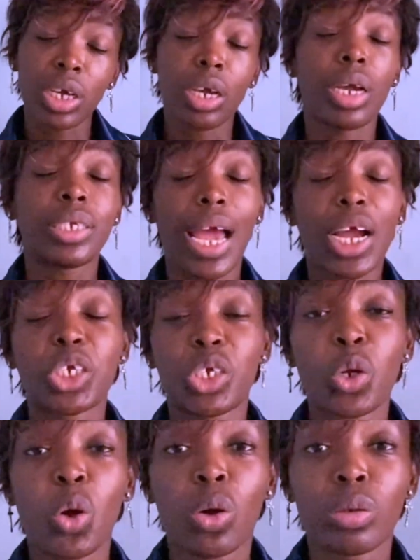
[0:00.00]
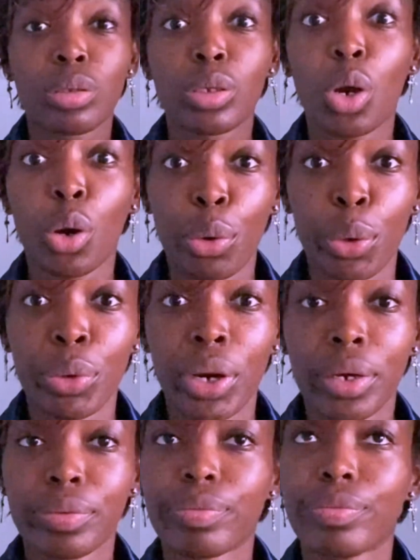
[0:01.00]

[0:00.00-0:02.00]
It's actually called the corona.